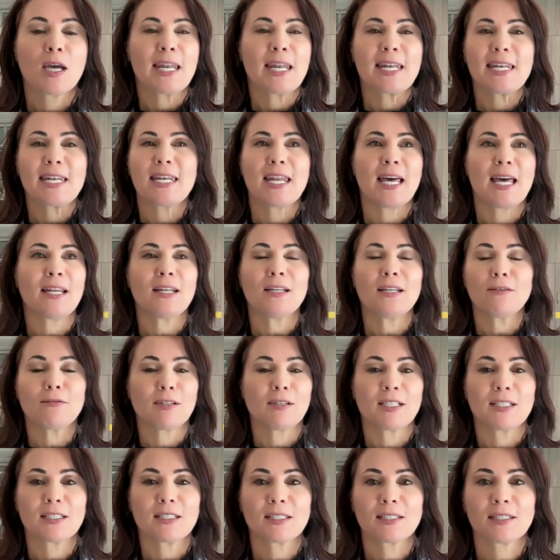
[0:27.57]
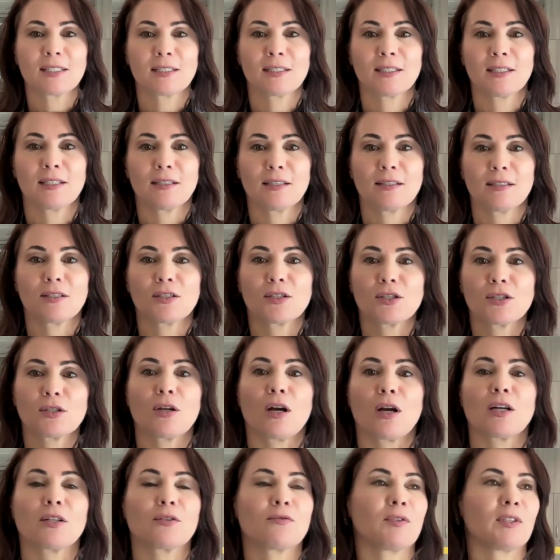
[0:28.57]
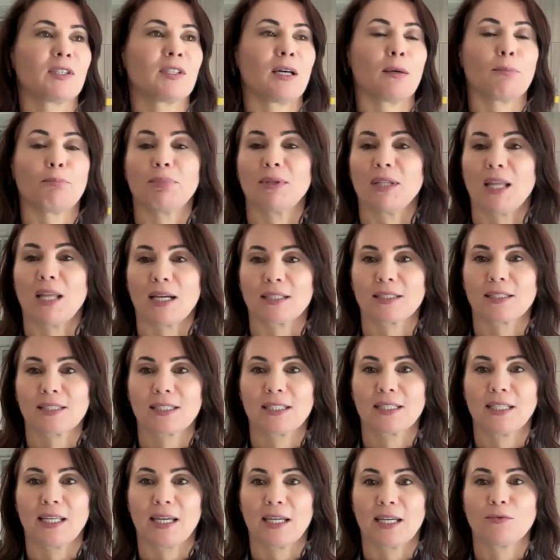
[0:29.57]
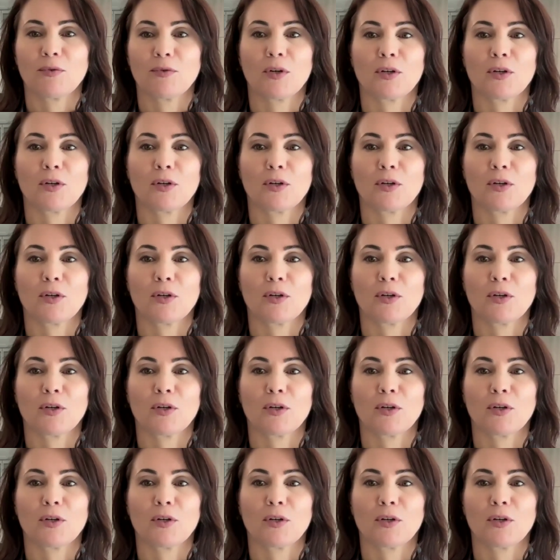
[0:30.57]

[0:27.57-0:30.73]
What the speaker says: None of us start with a blank slate.